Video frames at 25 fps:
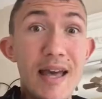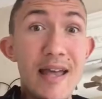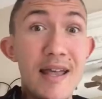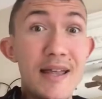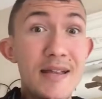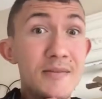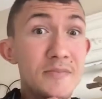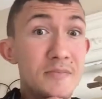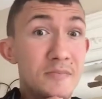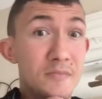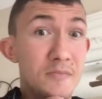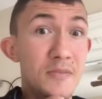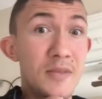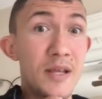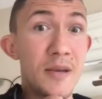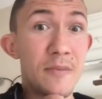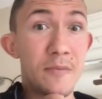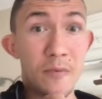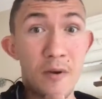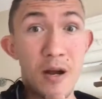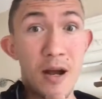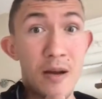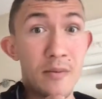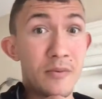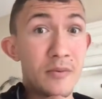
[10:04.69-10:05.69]
and they
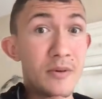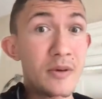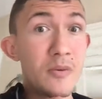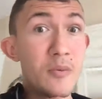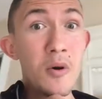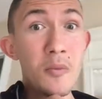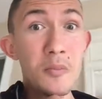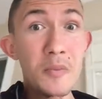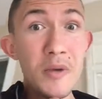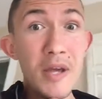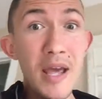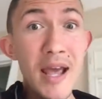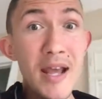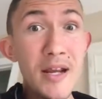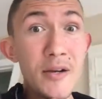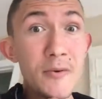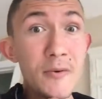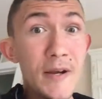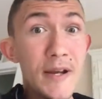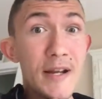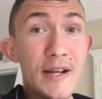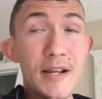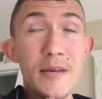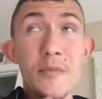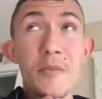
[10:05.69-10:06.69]
probably won't be
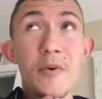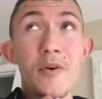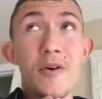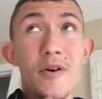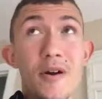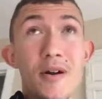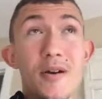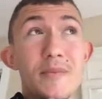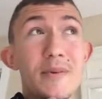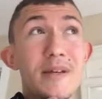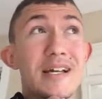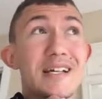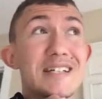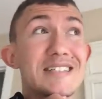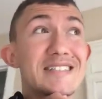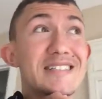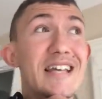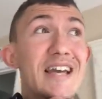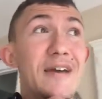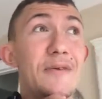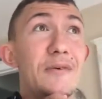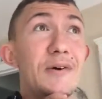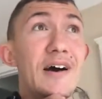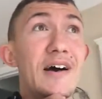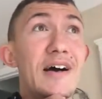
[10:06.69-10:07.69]
angry anymore because
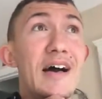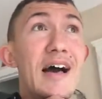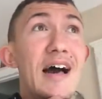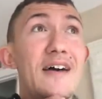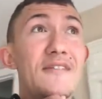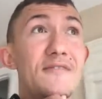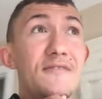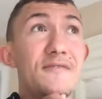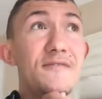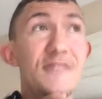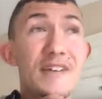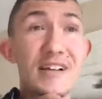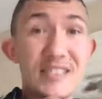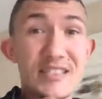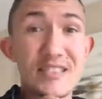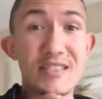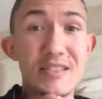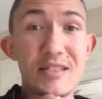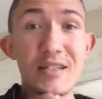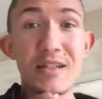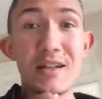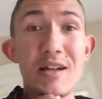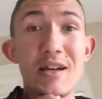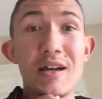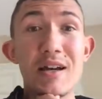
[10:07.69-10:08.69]
they will have
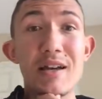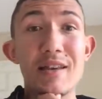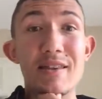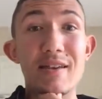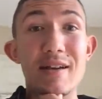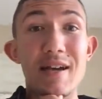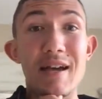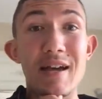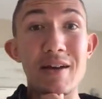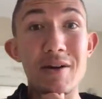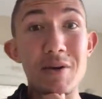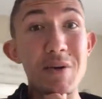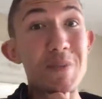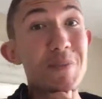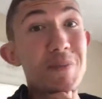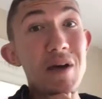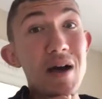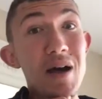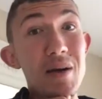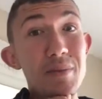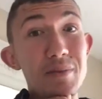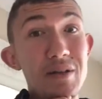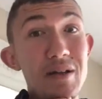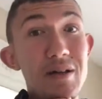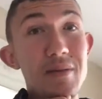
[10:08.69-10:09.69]
fixed the inner
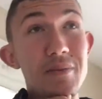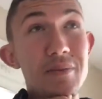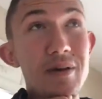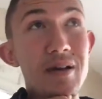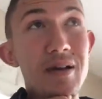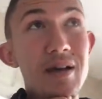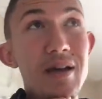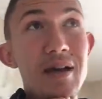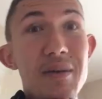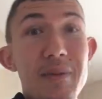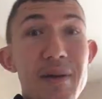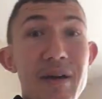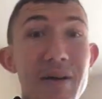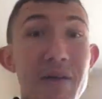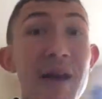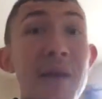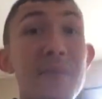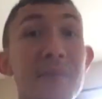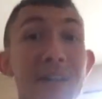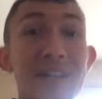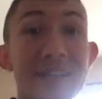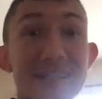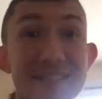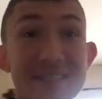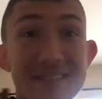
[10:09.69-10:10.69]
problem. My
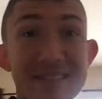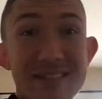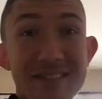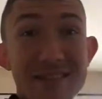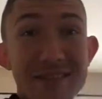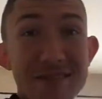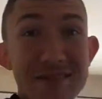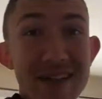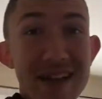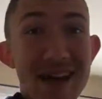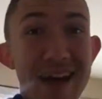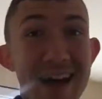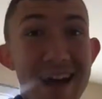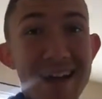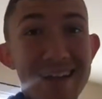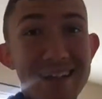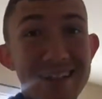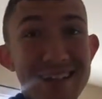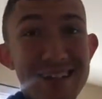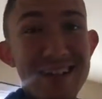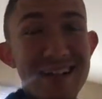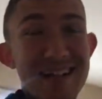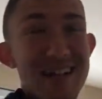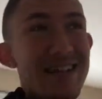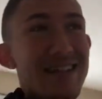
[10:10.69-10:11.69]
grandma needs to do that.
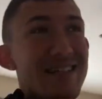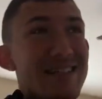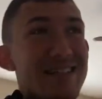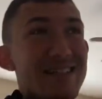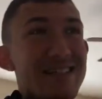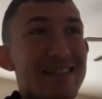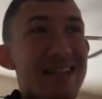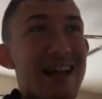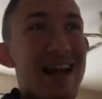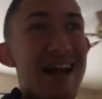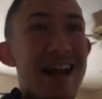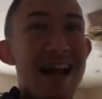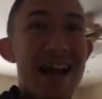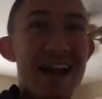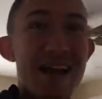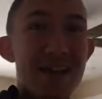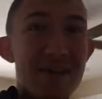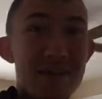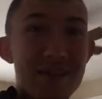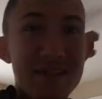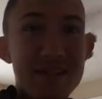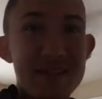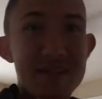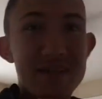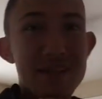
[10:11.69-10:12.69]
She's not
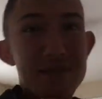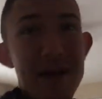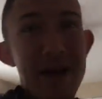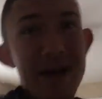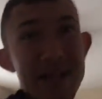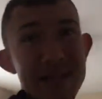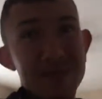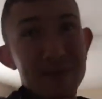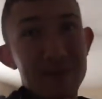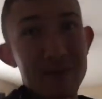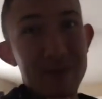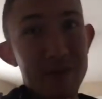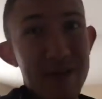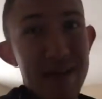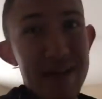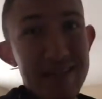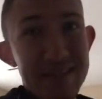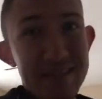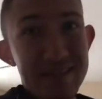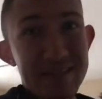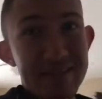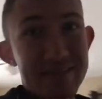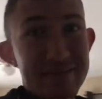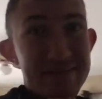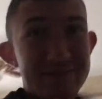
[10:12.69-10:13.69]
angry, she's passive
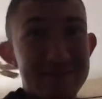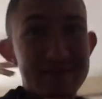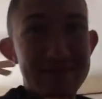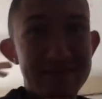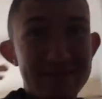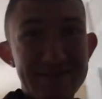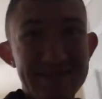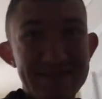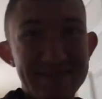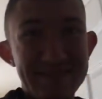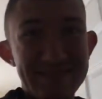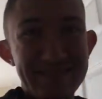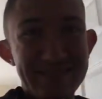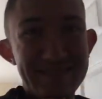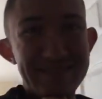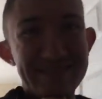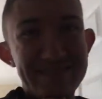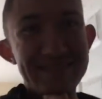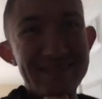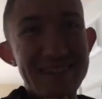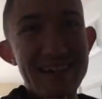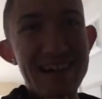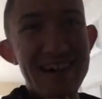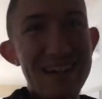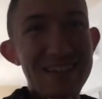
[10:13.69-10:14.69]
aggressive
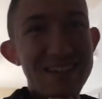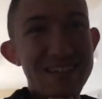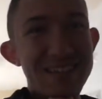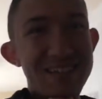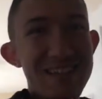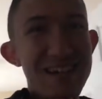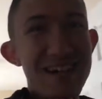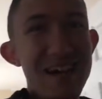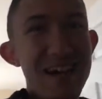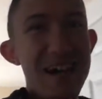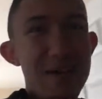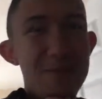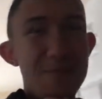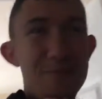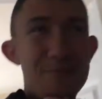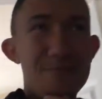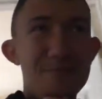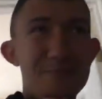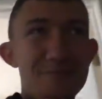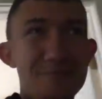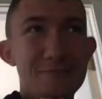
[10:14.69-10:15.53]
all the time.